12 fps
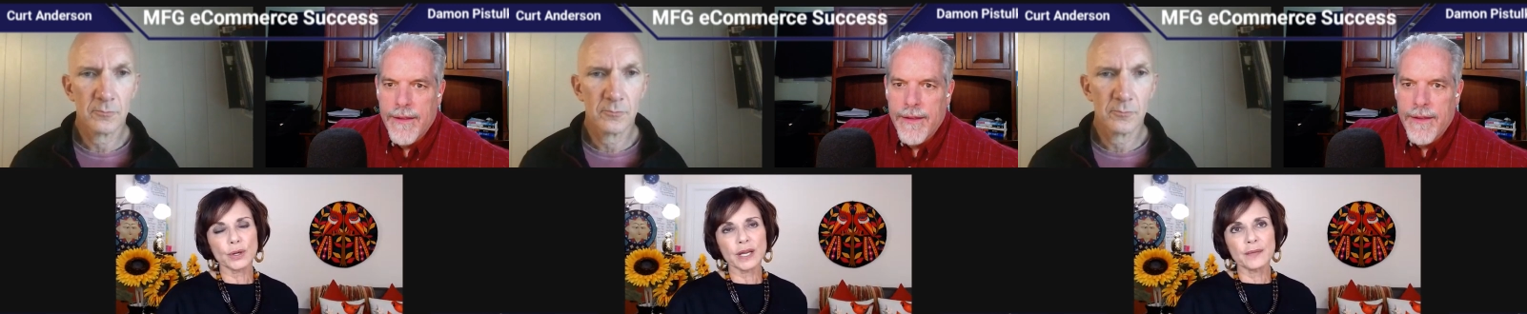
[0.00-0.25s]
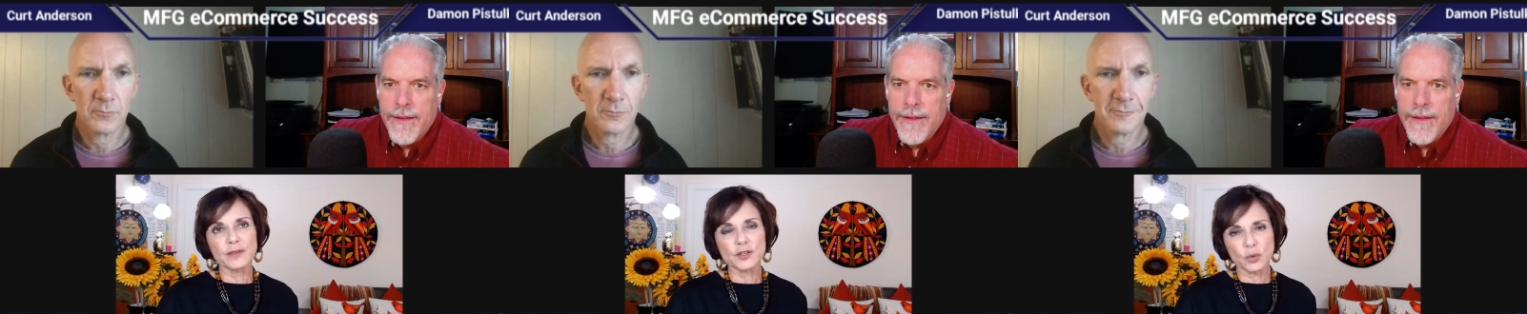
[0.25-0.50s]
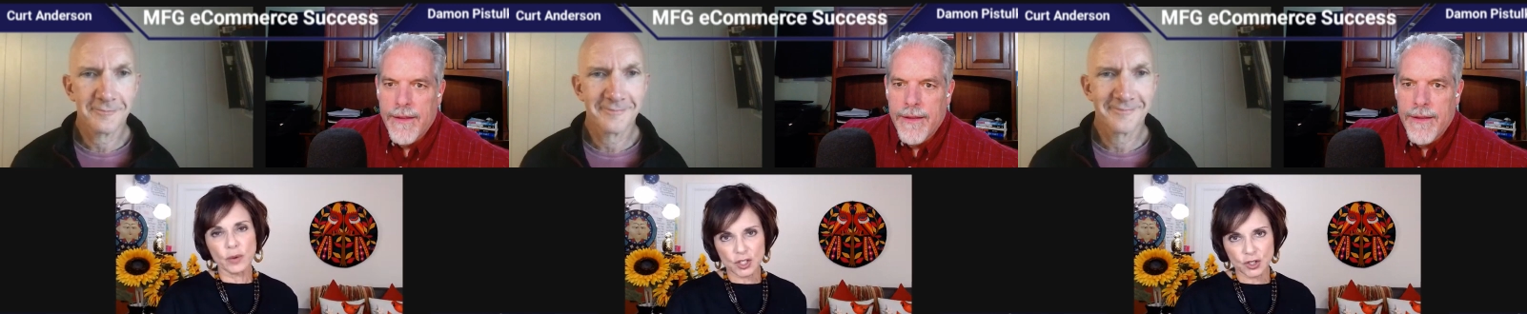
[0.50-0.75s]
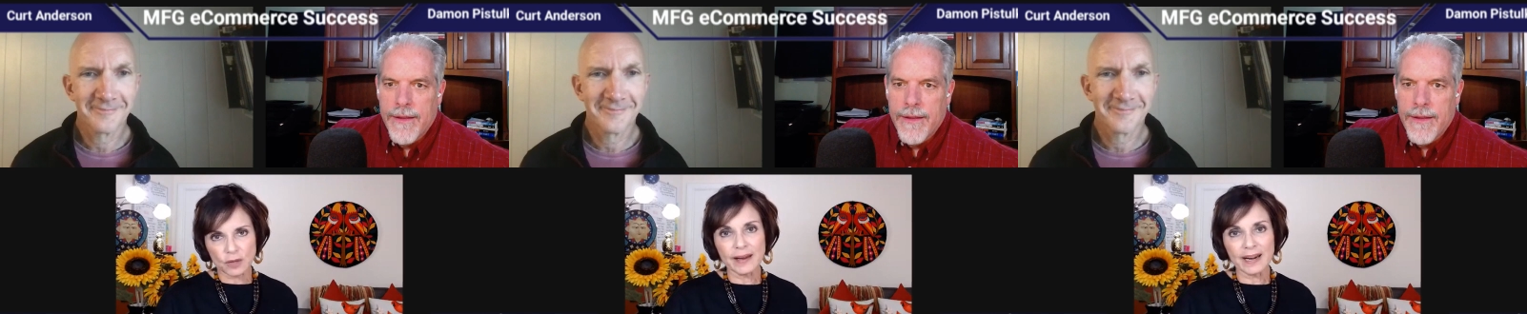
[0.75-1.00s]
Speaker 1: in the
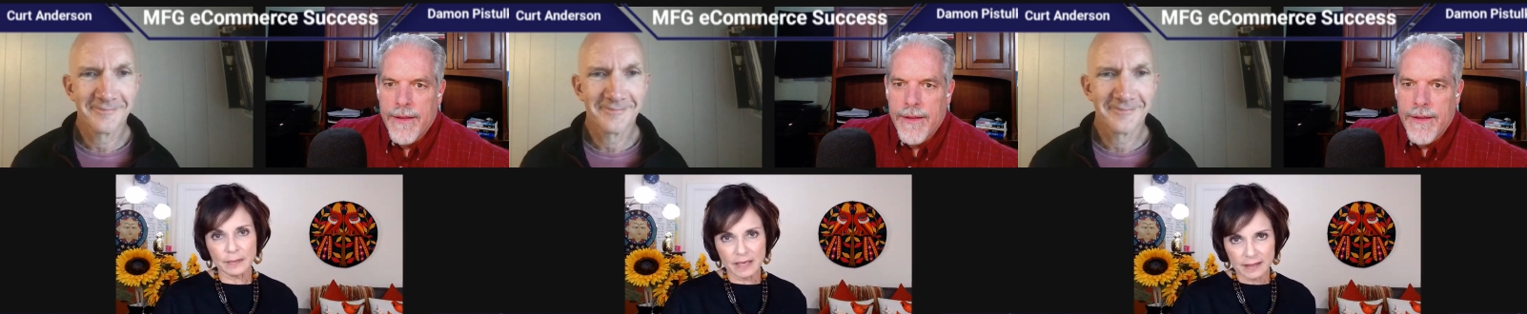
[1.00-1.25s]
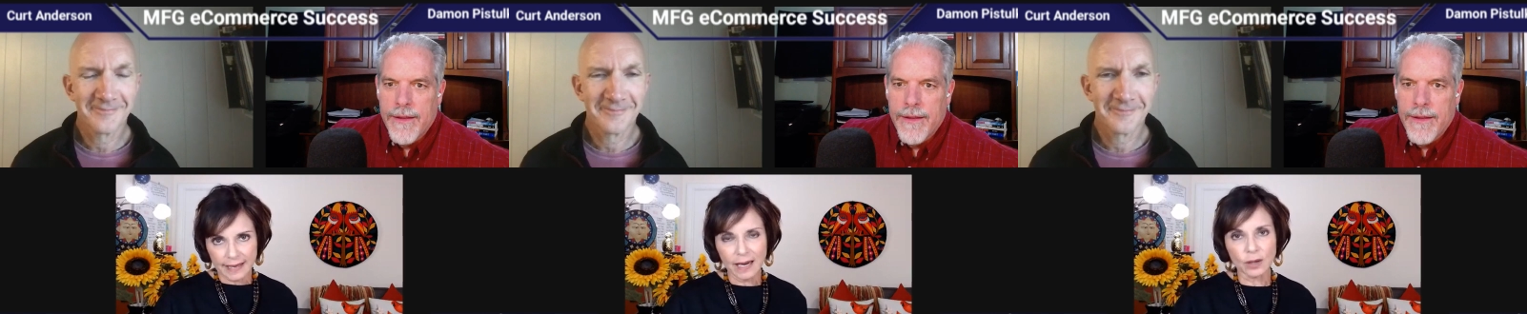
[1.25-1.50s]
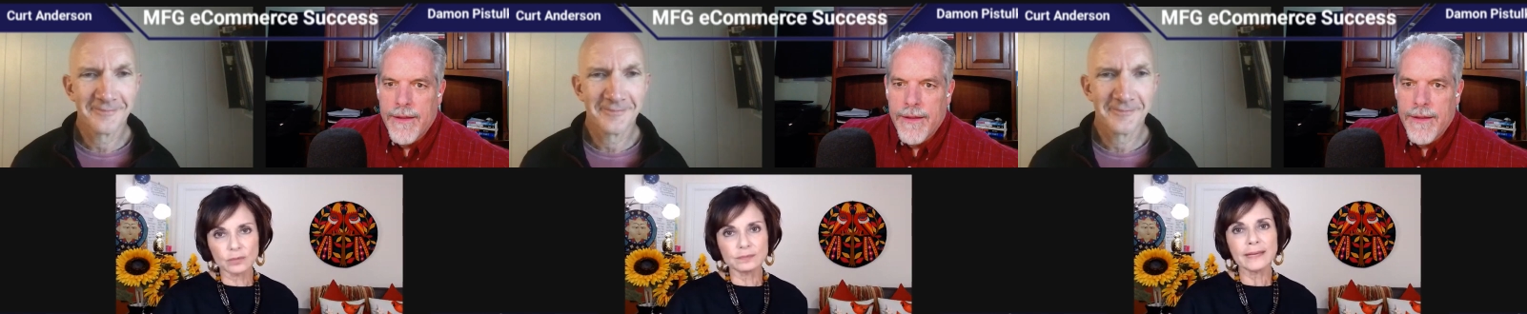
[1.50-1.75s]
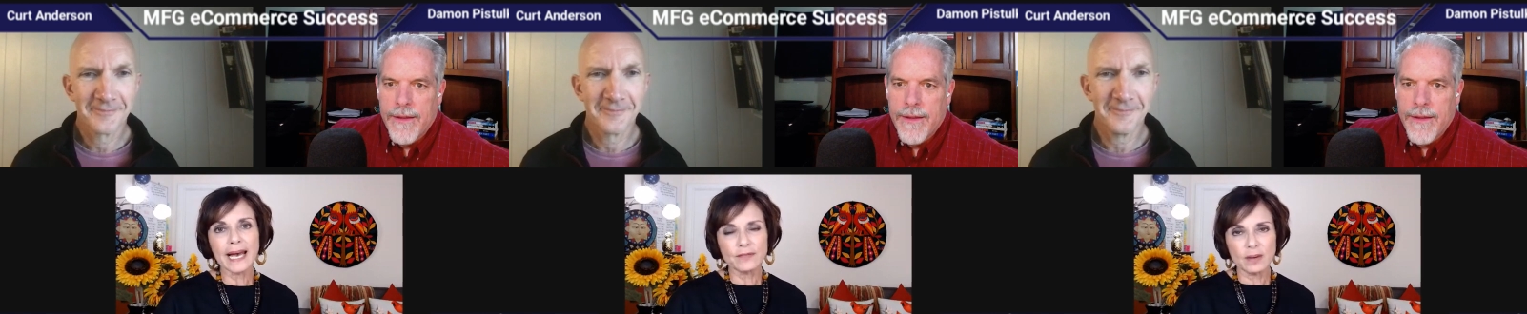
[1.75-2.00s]
direction that I'm in now,
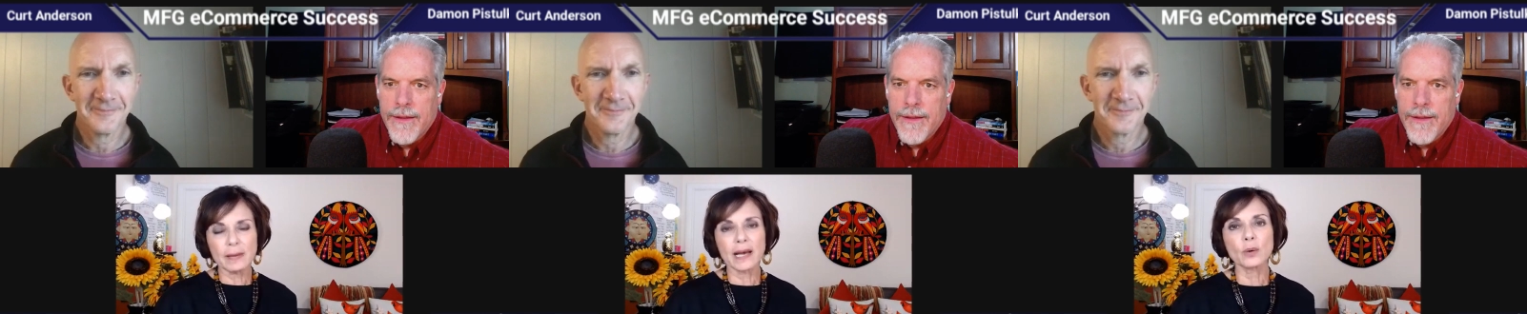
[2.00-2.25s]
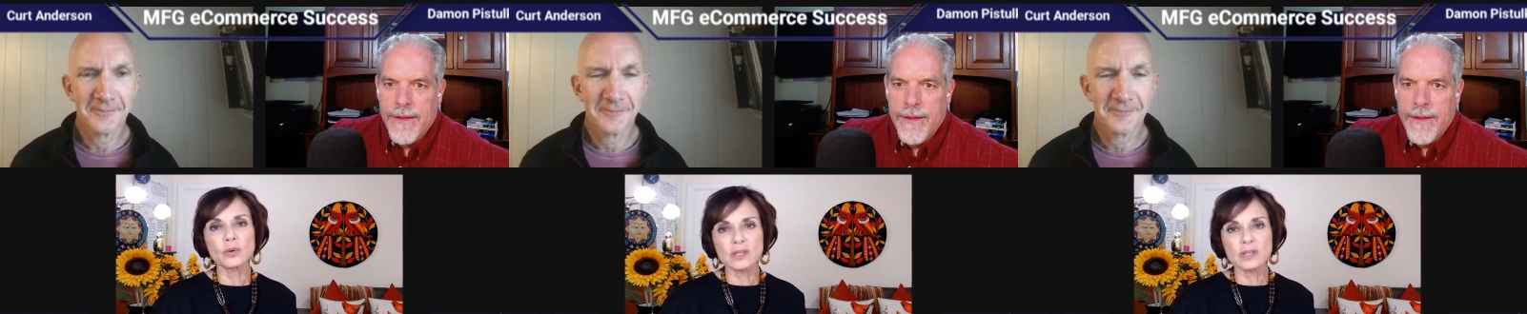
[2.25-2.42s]
having my own